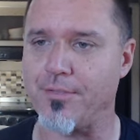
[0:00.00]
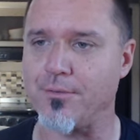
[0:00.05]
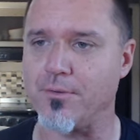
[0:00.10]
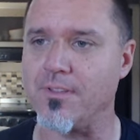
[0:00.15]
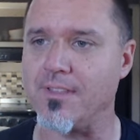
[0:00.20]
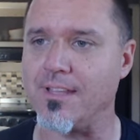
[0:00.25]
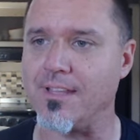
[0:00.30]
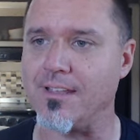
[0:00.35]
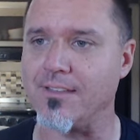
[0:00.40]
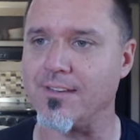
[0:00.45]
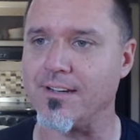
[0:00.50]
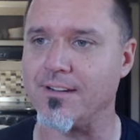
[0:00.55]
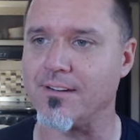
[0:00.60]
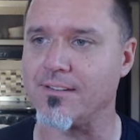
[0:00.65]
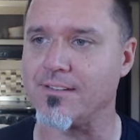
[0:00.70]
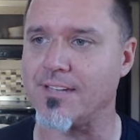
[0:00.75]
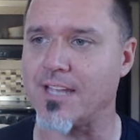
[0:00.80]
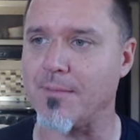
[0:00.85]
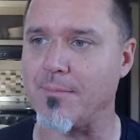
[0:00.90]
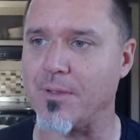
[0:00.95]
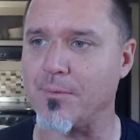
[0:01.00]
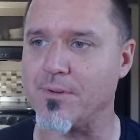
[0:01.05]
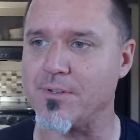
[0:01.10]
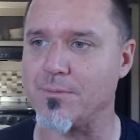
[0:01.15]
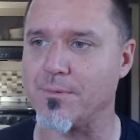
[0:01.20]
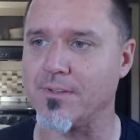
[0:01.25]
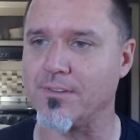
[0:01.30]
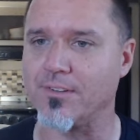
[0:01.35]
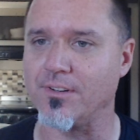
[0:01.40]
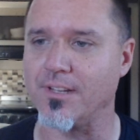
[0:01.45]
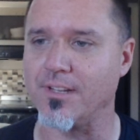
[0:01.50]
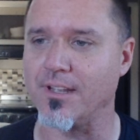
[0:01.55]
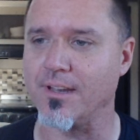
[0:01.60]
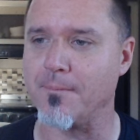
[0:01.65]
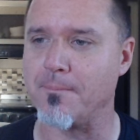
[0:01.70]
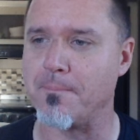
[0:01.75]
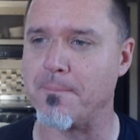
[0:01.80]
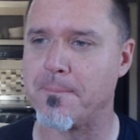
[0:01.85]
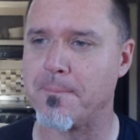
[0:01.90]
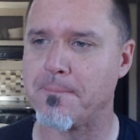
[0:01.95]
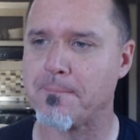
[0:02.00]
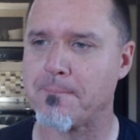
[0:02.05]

through these, and it'll tell me which ones are done.